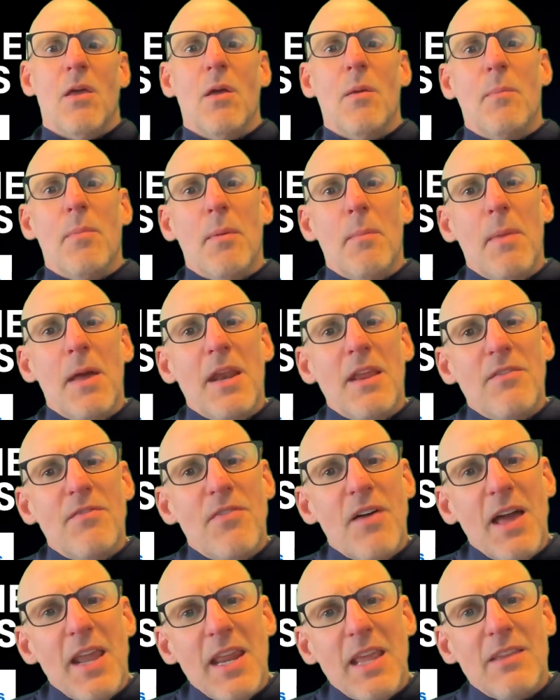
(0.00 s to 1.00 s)
But many
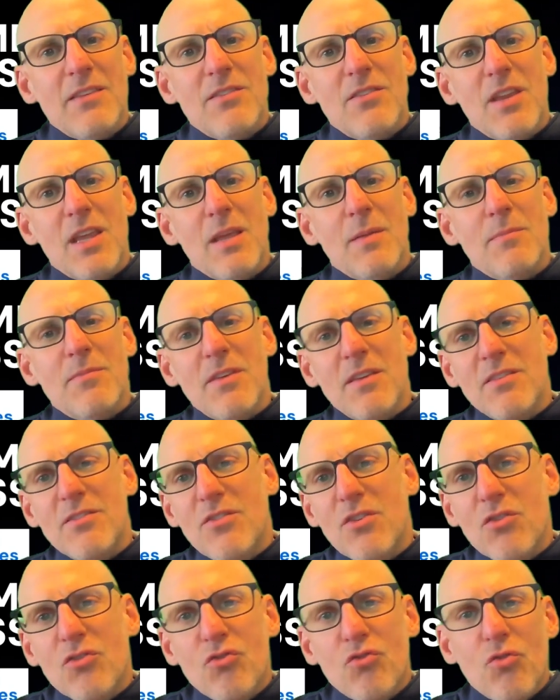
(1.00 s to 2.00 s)
finance teams, they
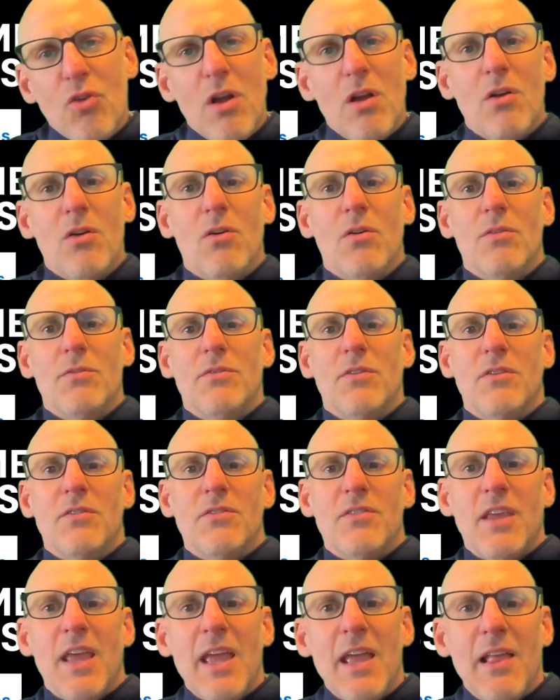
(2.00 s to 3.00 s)
still struggle to
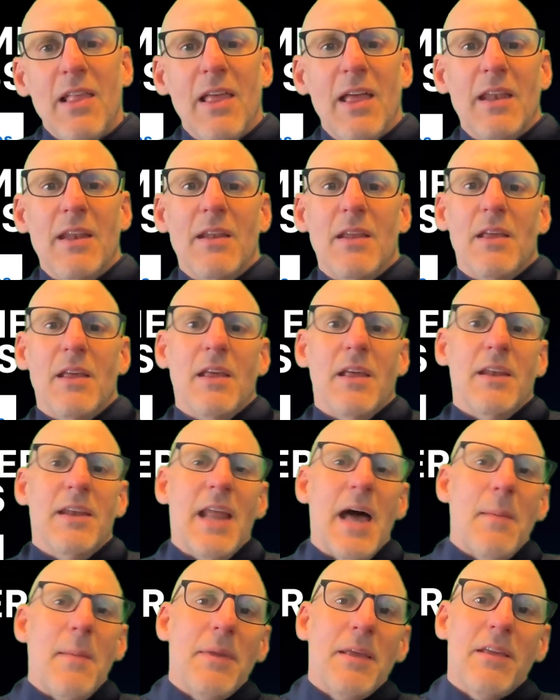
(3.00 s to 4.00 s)
scale it,
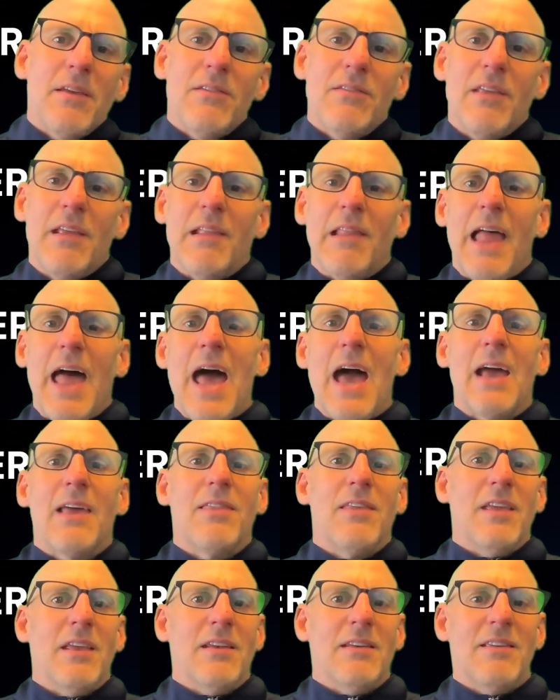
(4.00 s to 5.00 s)
not because they lack
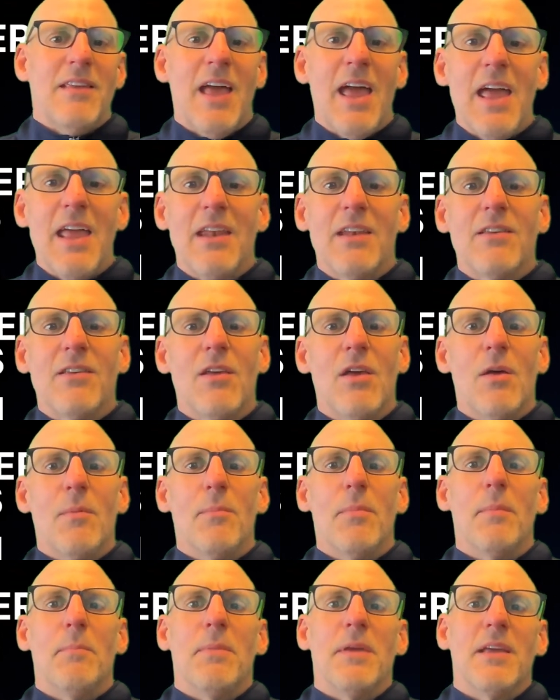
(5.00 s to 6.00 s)
the intent,
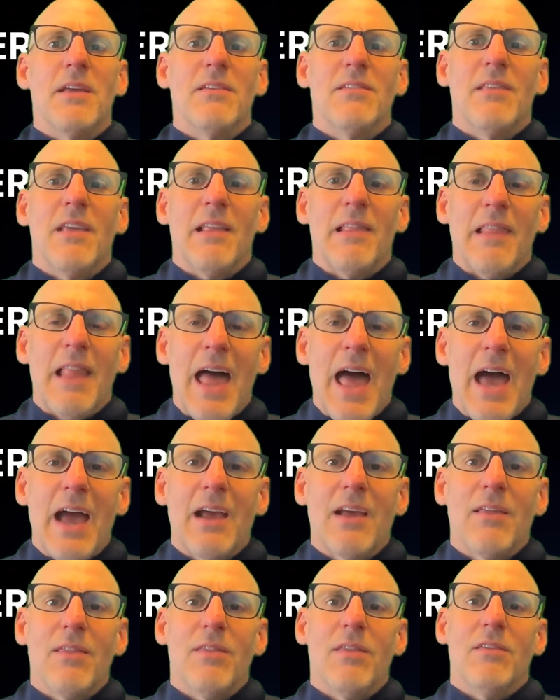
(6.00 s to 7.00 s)
but because they
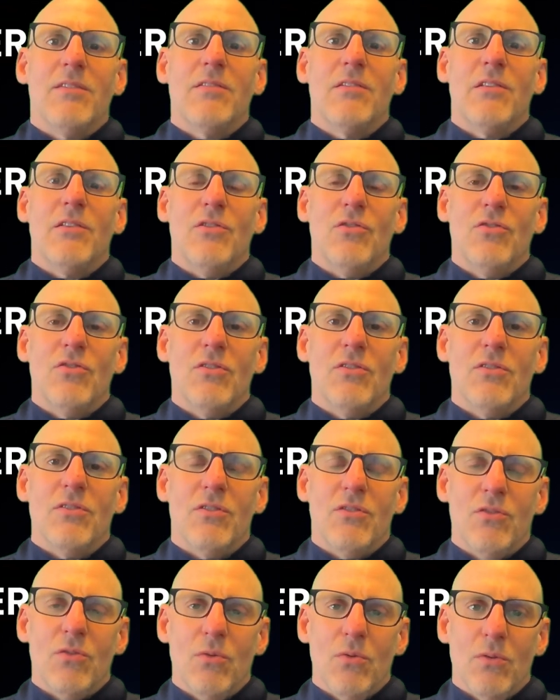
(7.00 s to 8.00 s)
lack the solutions
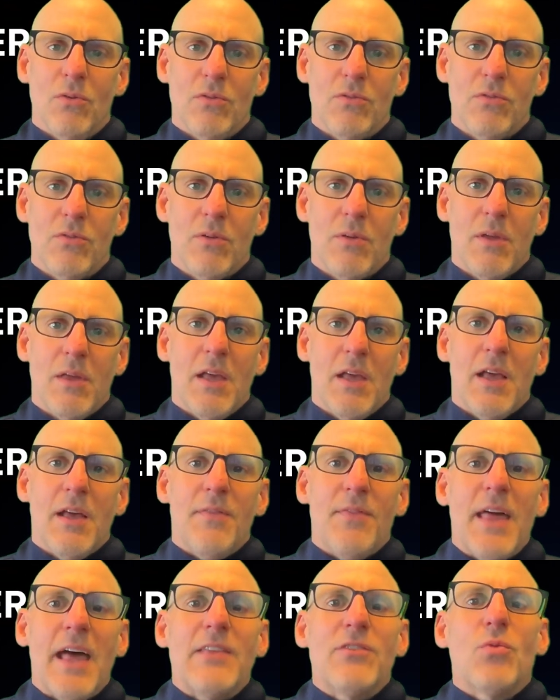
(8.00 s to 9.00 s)
and tools.
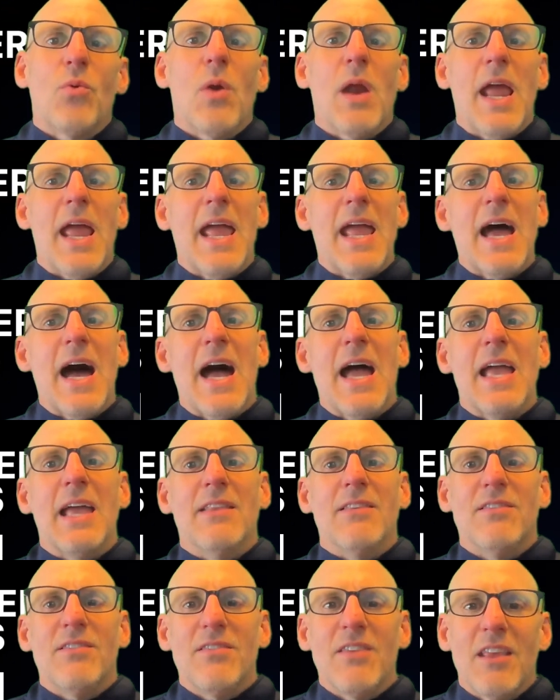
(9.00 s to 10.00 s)
That's where AI
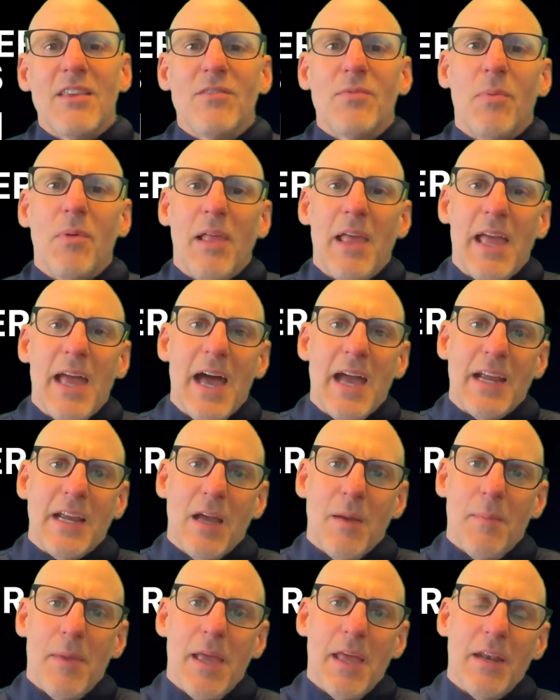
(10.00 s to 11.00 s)
and Sensible AI
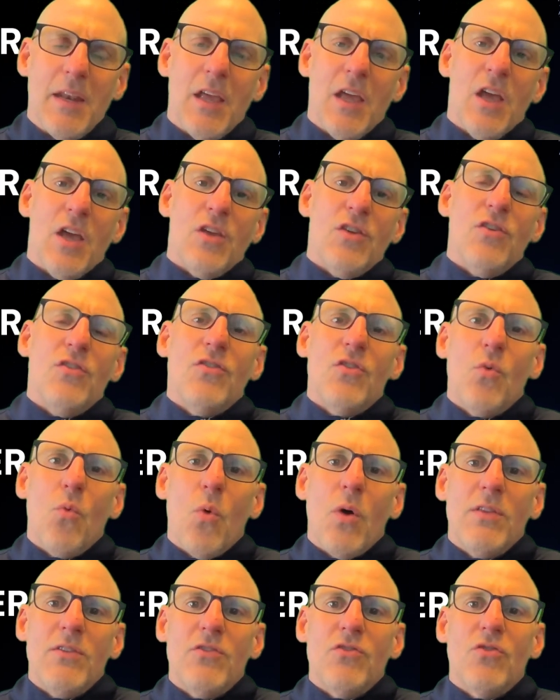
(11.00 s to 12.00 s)
come in. Using
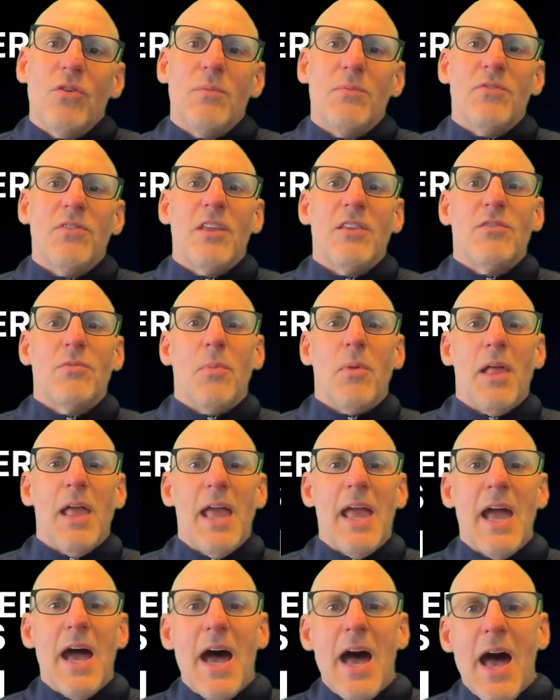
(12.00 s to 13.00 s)
OneStream Sensible
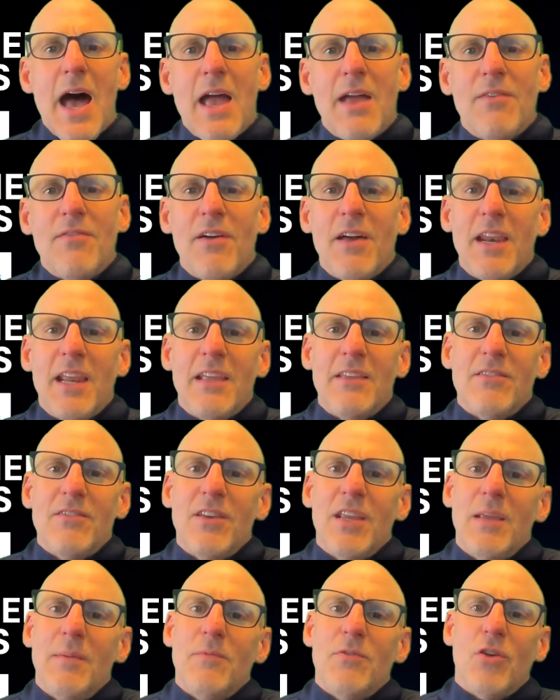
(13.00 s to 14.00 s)
AI, finance
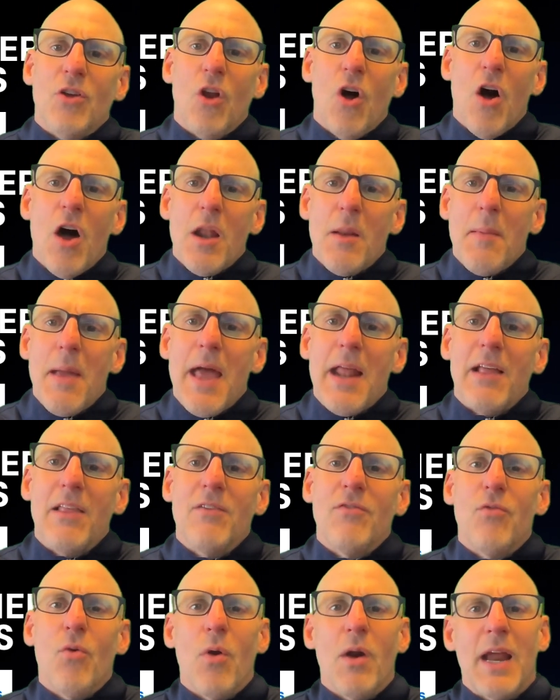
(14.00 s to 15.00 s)
teams can automatically
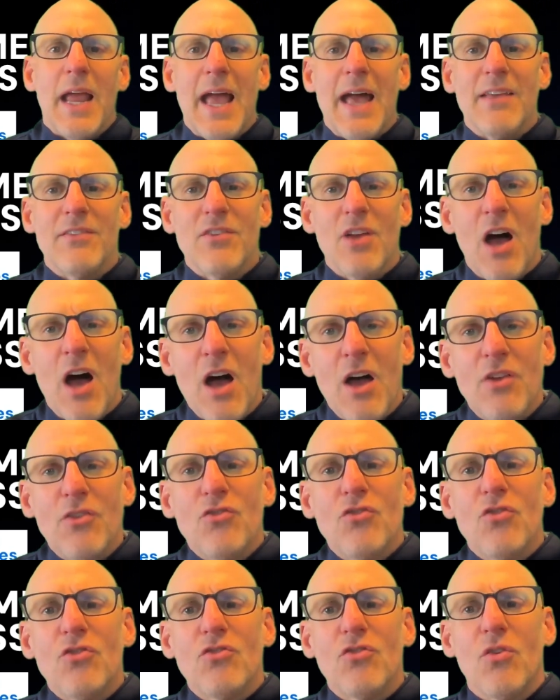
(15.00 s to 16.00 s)
forecast
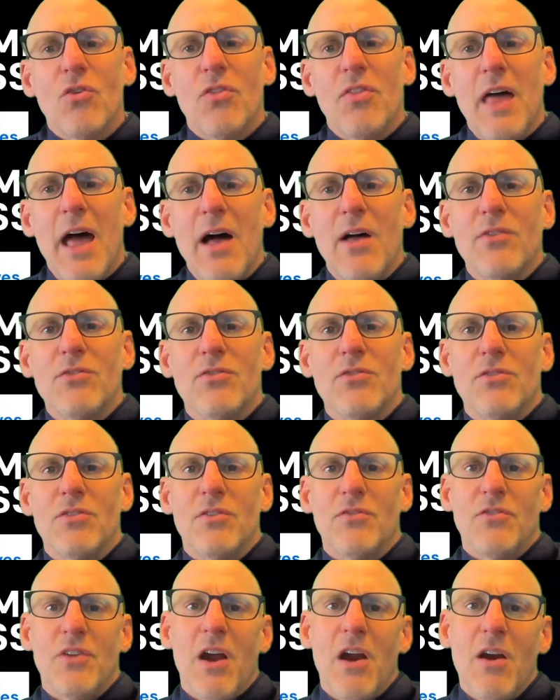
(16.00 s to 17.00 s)
hundreds or thousands
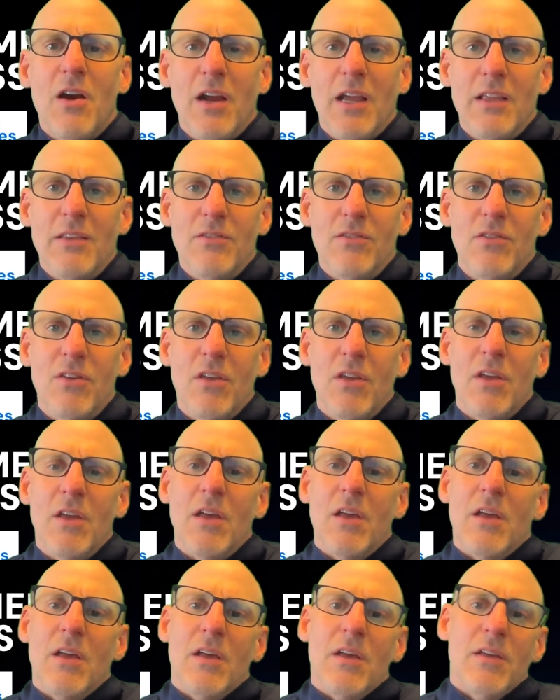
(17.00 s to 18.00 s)
of targets,
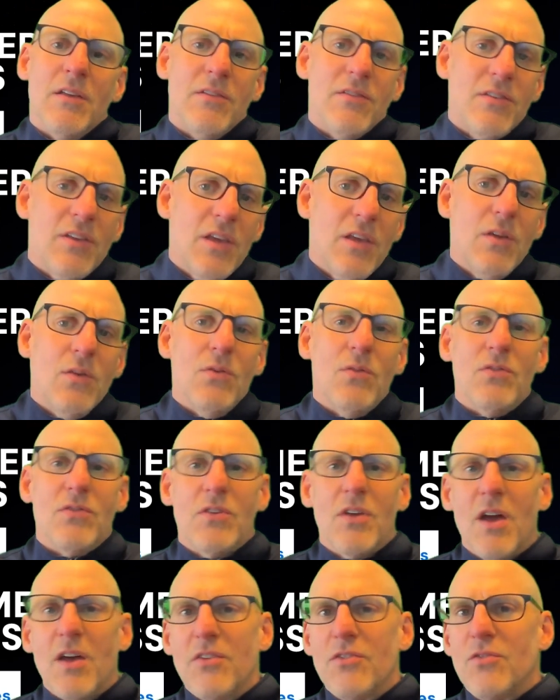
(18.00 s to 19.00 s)
SKUs,
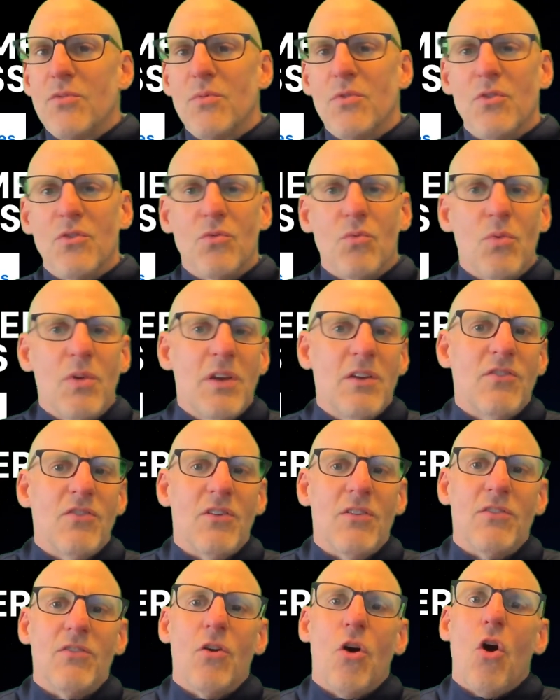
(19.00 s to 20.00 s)
customers,
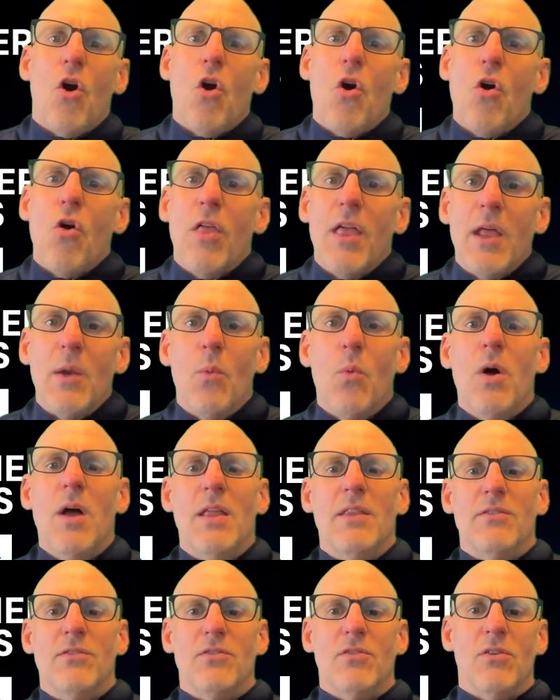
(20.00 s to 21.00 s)
regions, all at
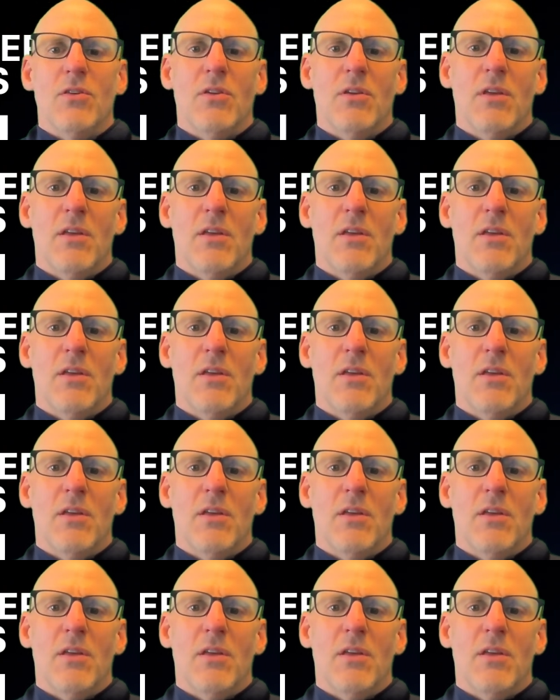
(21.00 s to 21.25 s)
once.